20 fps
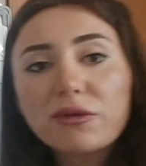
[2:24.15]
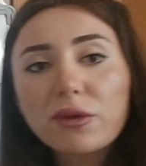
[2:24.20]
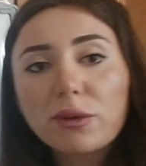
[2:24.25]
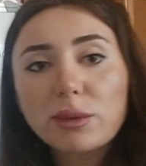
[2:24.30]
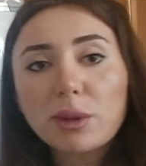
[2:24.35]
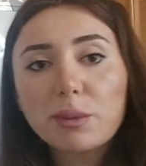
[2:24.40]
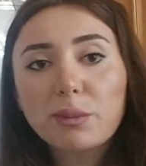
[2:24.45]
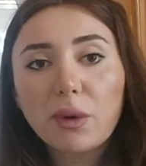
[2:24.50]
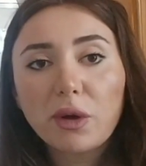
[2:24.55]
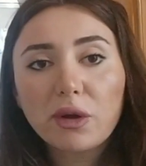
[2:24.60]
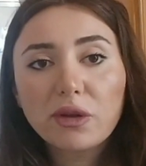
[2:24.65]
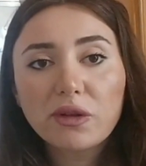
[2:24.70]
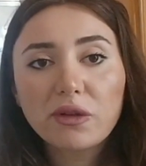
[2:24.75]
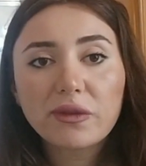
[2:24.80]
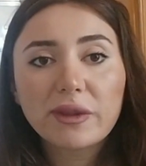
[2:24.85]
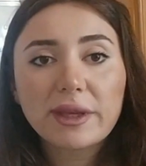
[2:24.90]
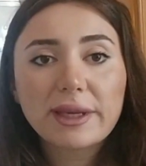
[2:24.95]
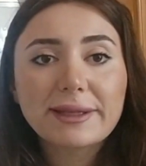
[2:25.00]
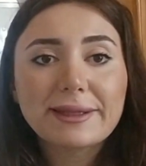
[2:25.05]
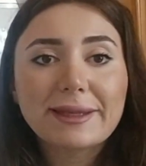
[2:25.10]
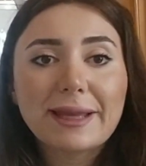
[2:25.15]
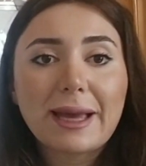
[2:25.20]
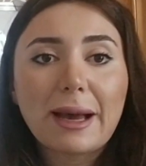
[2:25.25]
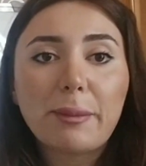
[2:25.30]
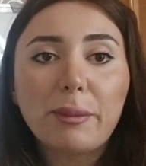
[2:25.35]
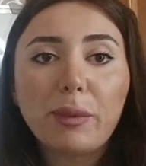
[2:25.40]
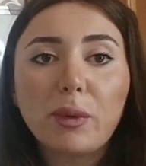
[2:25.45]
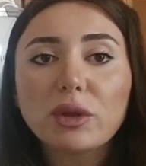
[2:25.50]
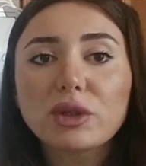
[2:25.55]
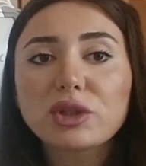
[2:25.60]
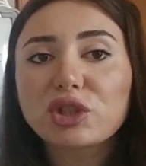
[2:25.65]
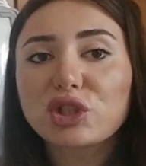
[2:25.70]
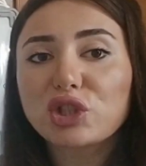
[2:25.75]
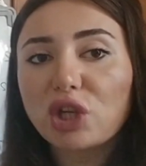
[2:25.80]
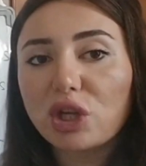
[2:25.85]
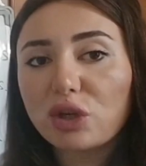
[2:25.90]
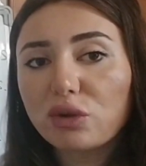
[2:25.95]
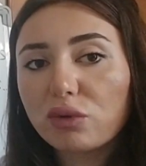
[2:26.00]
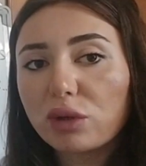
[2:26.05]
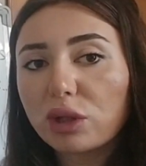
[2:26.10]
from the both of the examples,
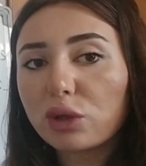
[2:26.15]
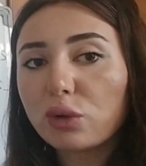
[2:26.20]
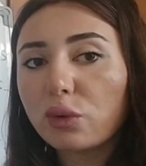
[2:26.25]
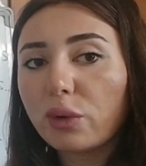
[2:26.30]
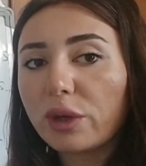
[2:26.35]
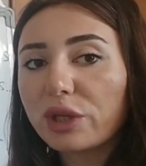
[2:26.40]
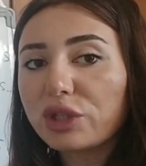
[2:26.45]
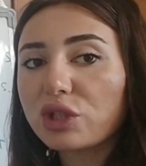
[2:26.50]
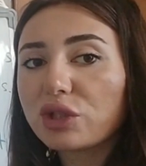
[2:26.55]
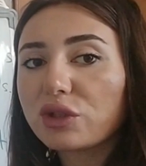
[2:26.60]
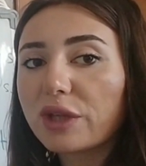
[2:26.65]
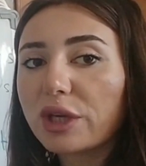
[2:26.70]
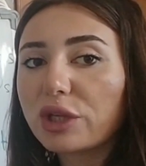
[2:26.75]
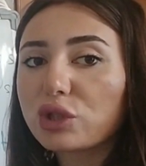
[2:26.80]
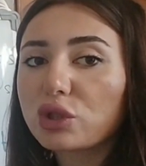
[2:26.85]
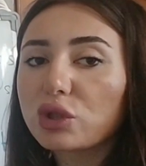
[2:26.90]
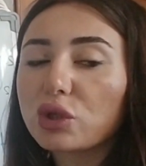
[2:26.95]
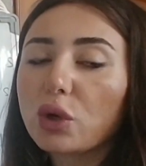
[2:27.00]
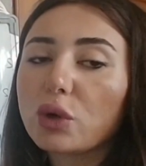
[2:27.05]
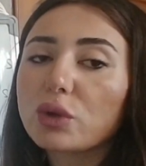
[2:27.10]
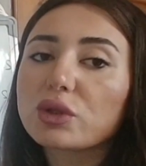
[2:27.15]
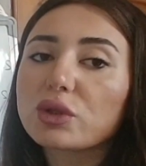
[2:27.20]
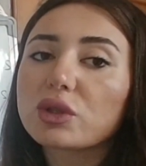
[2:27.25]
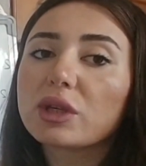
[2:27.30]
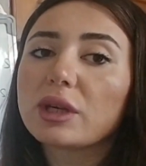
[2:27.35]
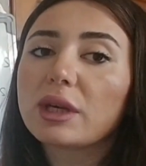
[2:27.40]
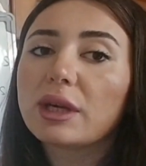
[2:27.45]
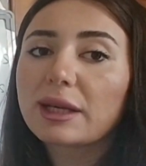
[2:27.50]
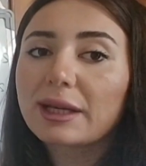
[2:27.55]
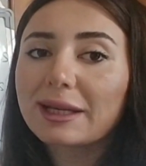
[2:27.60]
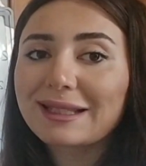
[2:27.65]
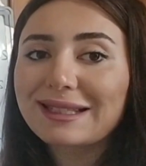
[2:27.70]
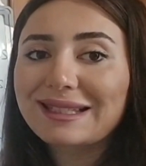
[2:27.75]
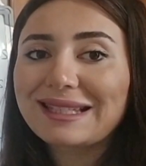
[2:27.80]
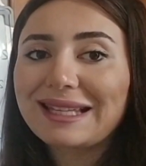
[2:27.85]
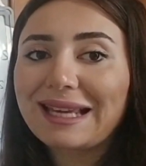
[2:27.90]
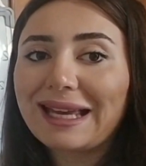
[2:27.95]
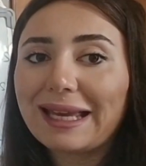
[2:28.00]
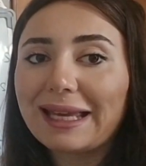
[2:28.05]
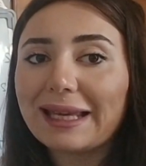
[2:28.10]
general questions, they do not
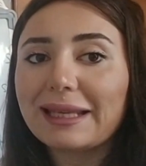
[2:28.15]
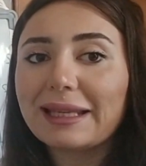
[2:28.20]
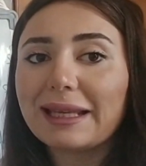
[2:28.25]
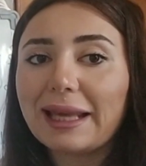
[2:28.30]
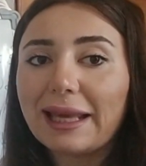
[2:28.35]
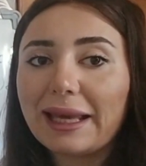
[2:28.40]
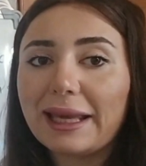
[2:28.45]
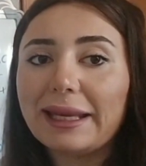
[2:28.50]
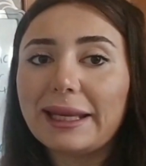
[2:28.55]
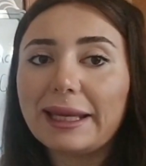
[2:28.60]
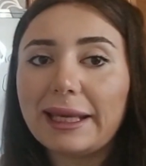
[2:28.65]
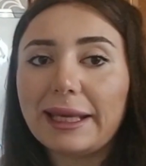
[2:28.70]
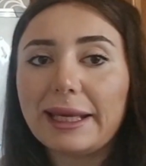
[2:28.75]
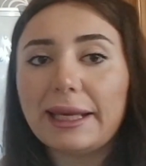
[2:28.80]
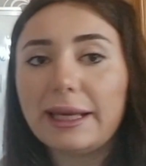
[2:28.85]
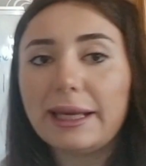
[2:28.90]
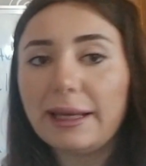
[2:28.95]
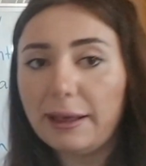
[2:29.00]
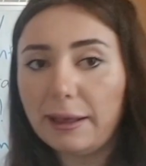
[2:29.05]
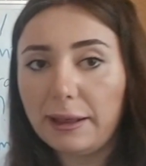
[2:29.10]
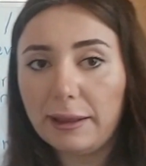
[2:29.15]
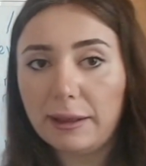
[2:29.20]
contain any